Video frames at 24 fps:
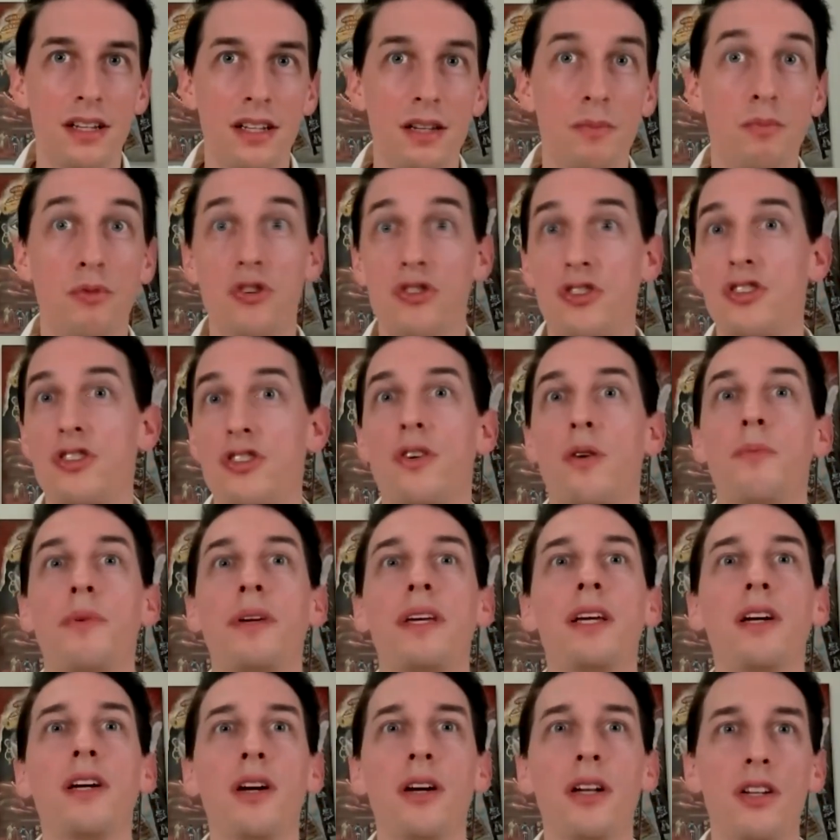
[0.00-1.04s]
The person
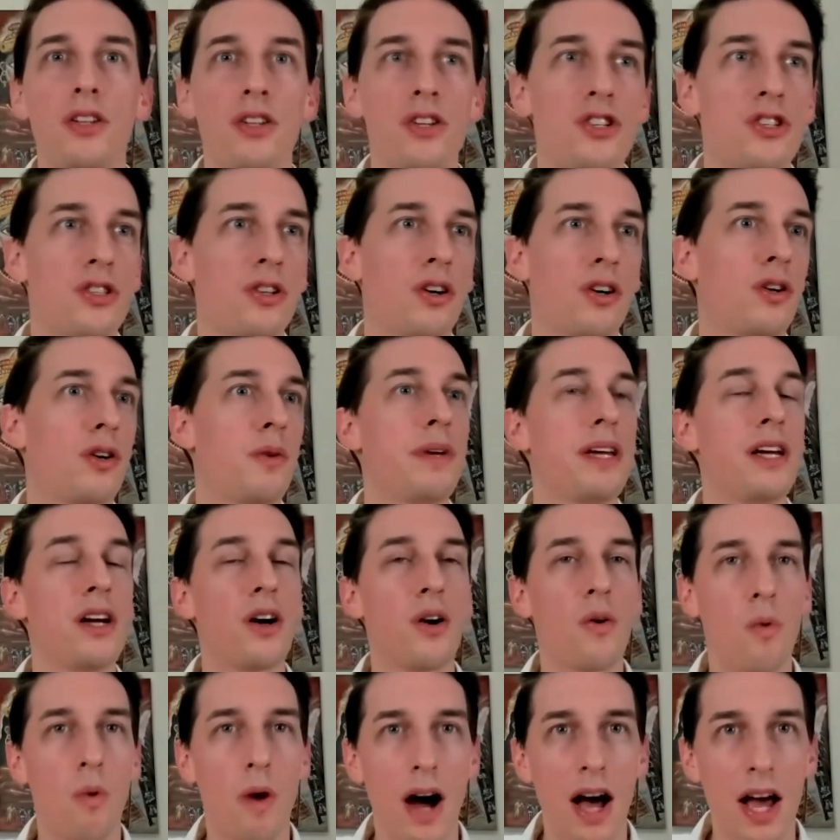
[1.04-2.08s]
is not going to be
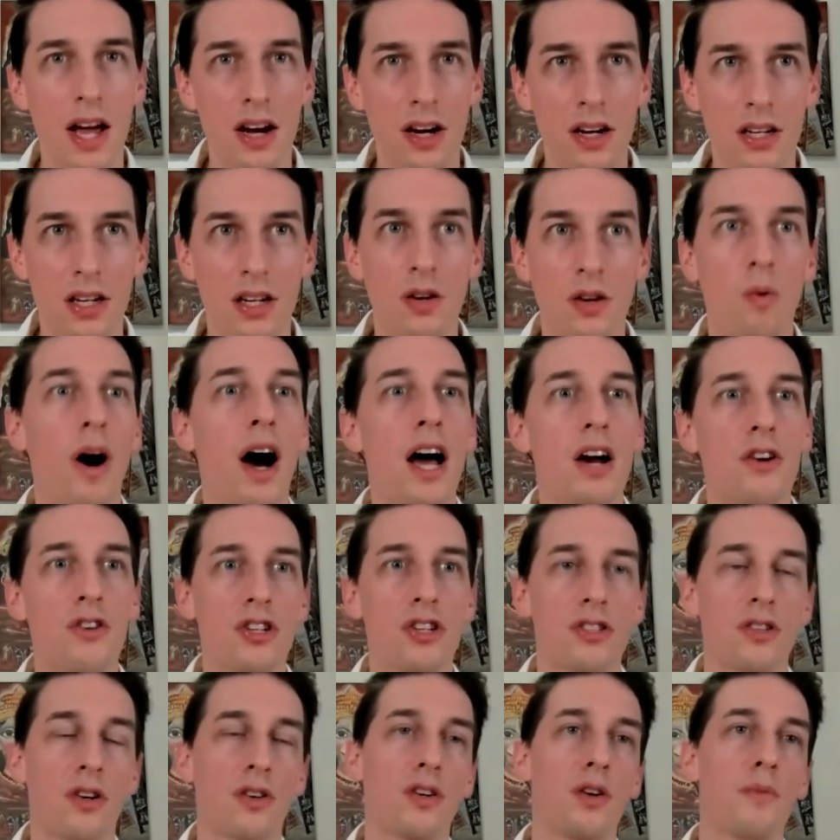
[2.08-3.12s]
inquire.
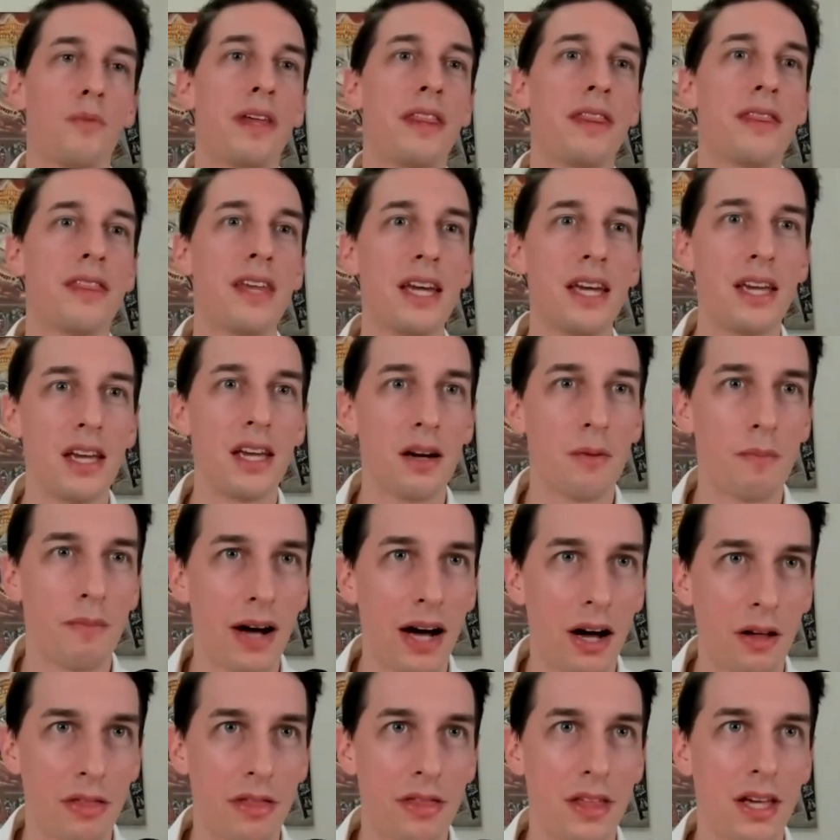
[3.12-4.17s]
It's not going to be thinking
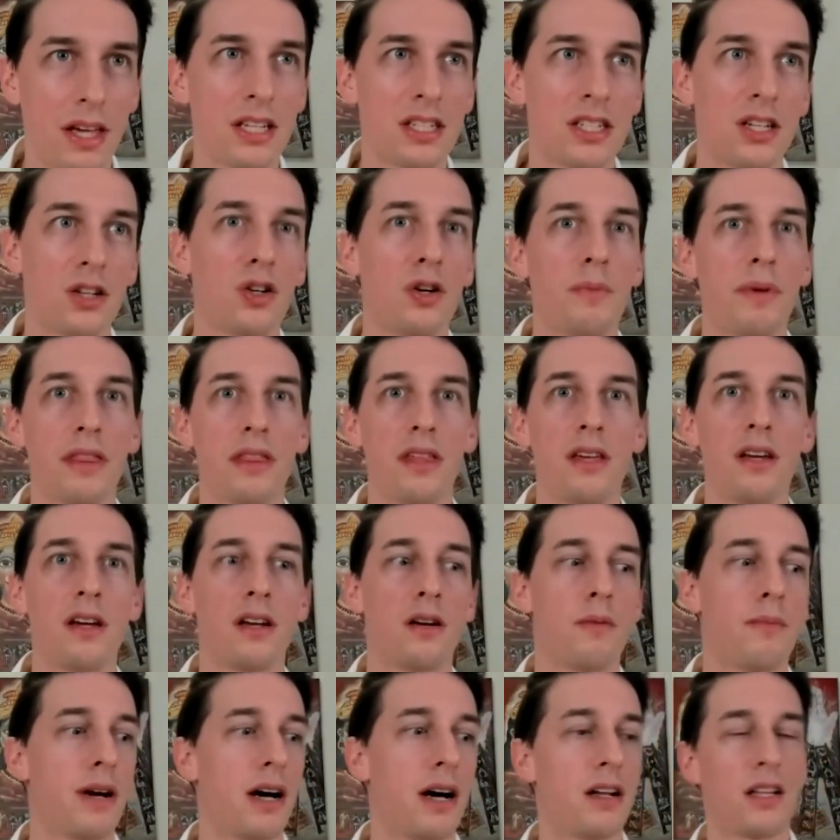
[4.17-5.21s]
about things. They're going to be
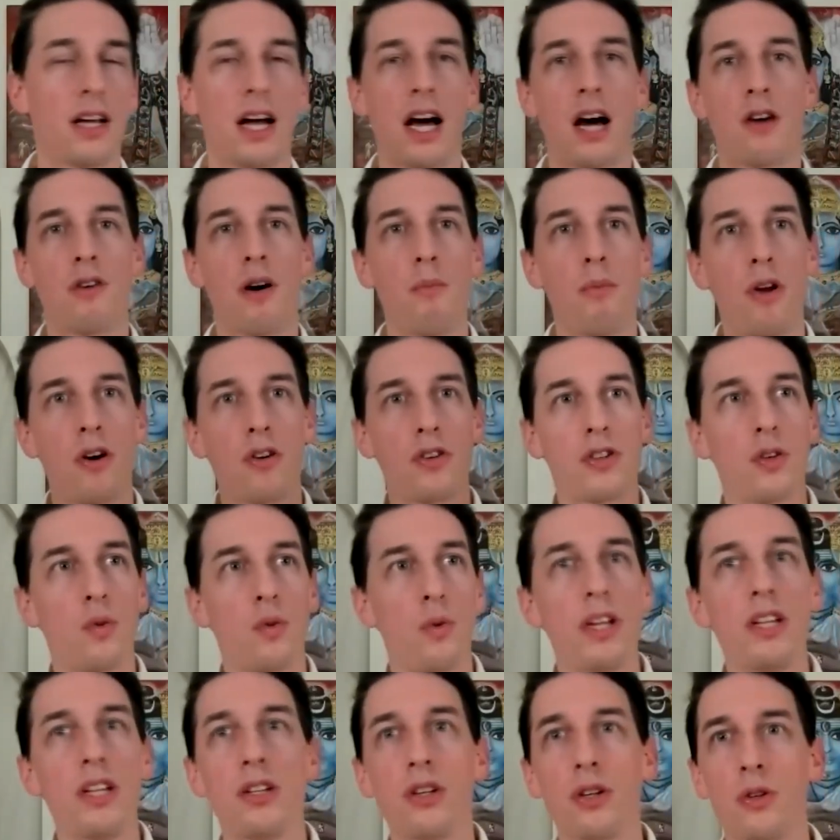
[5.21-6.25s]
thinking about how do I block the
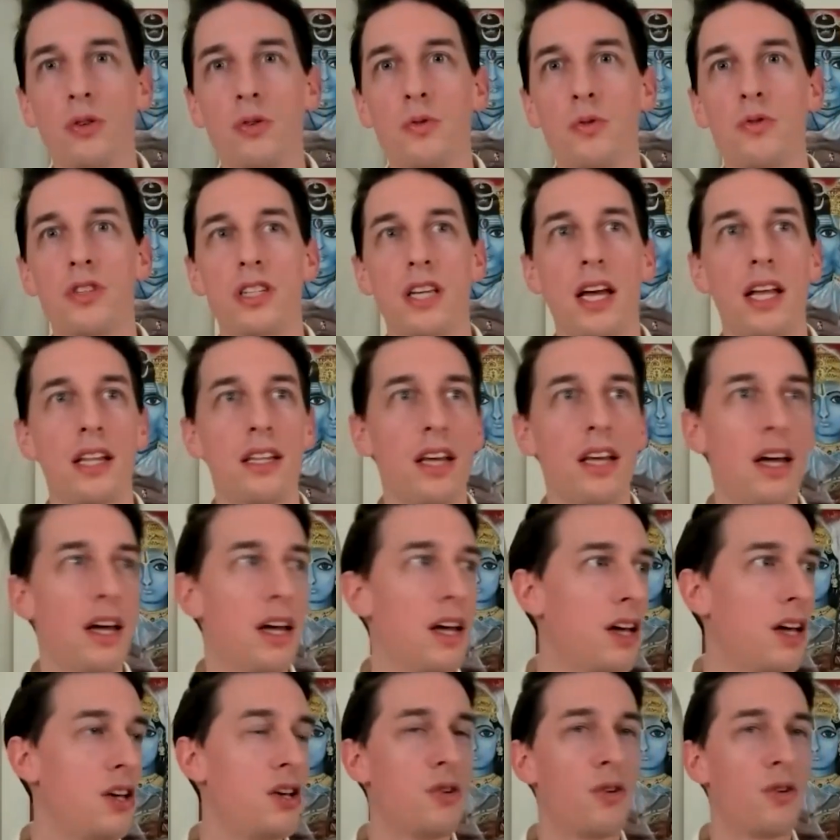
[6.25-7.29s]
windows and,
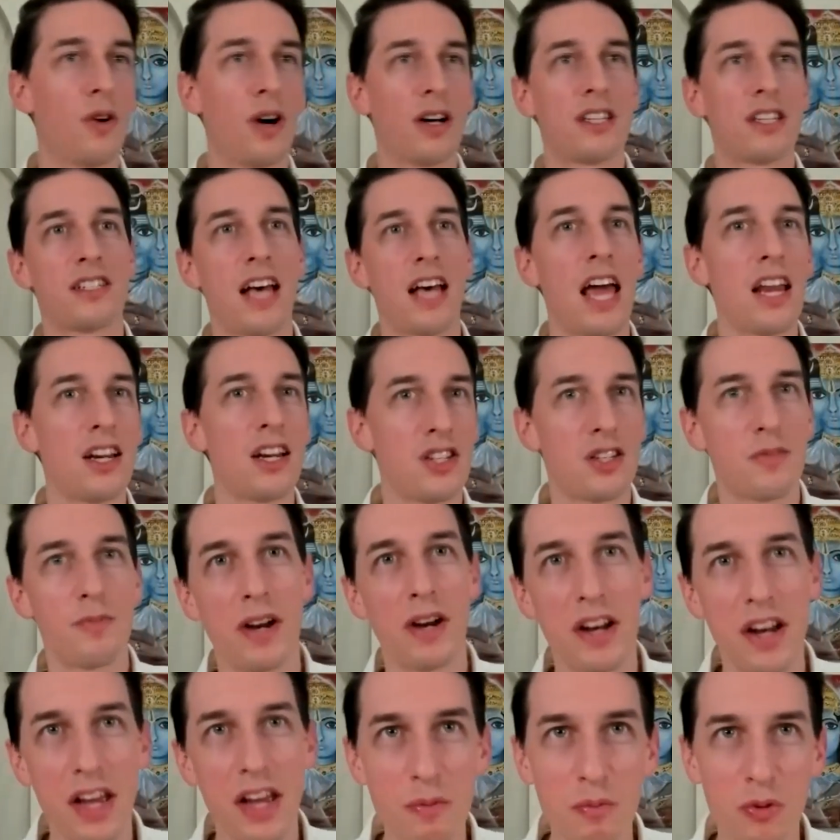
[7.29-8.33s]
you know, silence
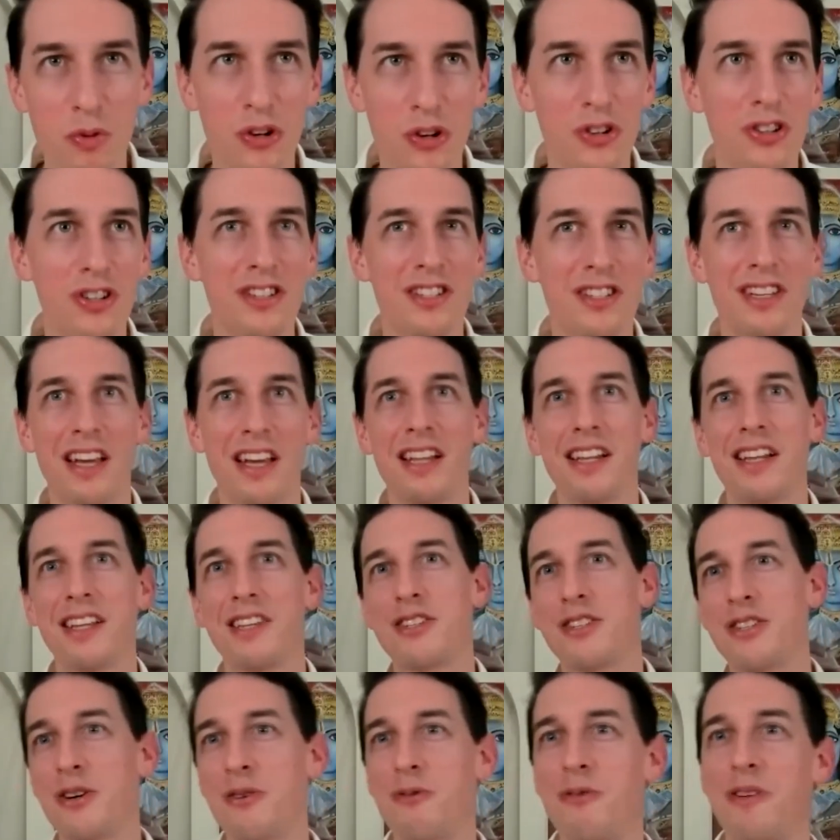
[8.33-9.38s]
my neighbors and
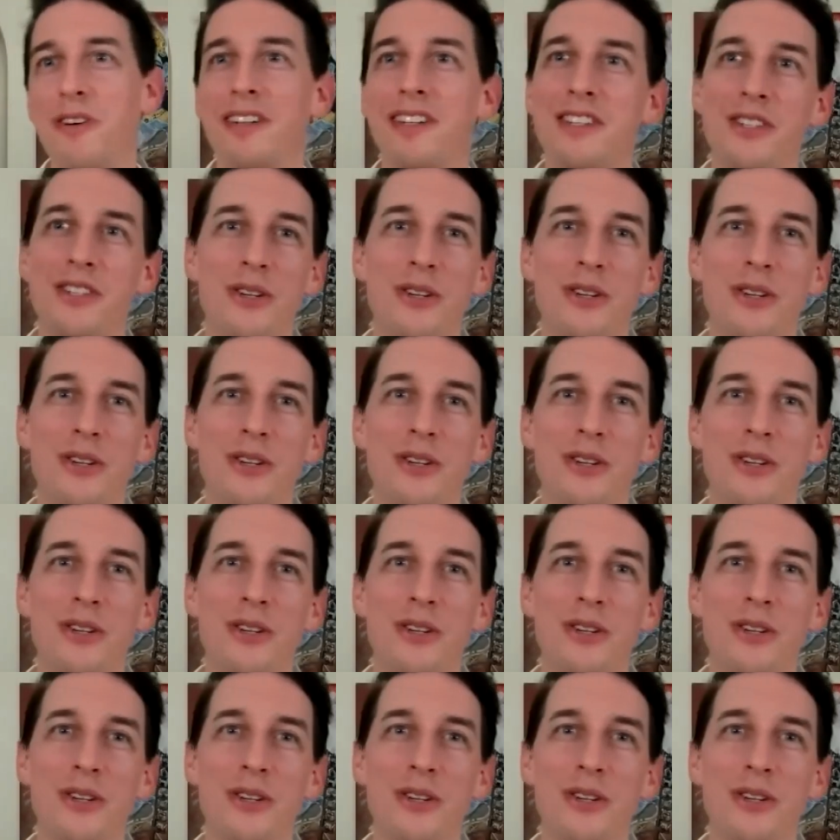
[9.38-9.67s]
so on.